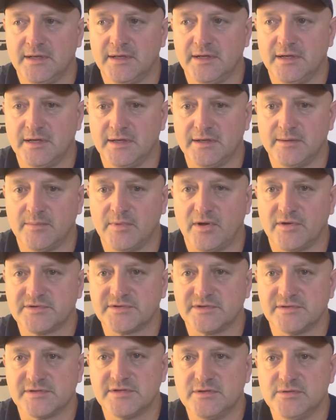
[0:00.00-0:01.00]

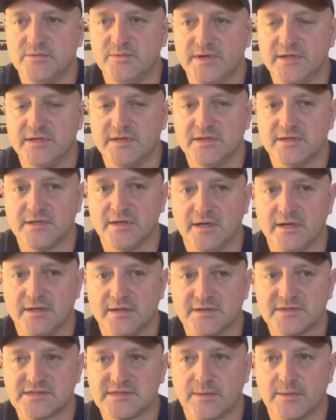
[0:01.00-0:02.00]
Also too, we
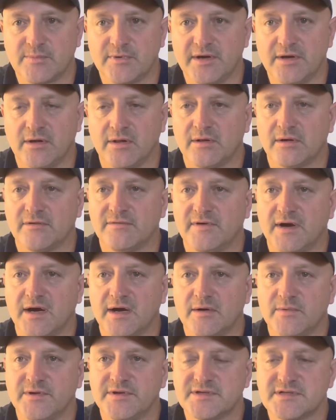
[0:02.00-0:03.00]
separate all our
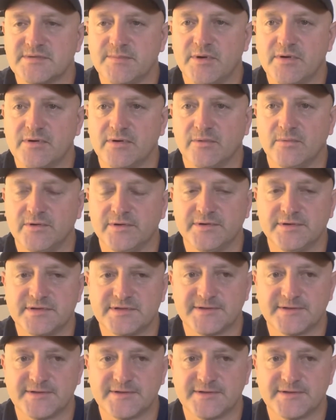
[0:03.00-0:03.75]
firewood and smoker wood.